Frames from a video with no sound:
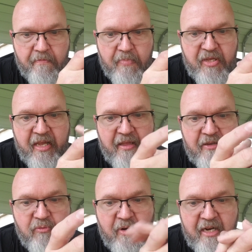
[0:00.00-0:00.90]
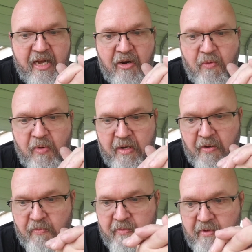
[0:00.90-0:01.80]
But yeah, that's what I got going
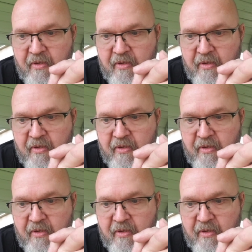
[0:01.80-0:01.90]
on.